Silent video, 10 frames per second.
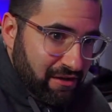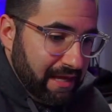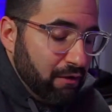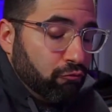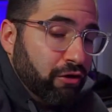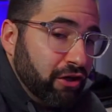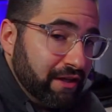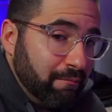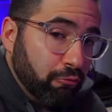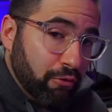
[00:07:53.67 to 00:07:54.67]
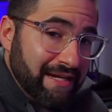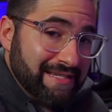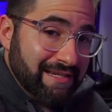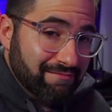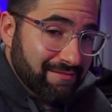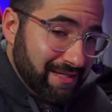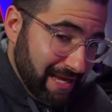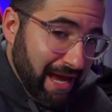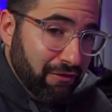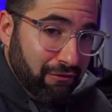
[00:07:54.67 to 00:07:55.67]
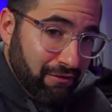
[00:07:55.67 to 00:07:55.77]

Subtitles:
it really brings it together.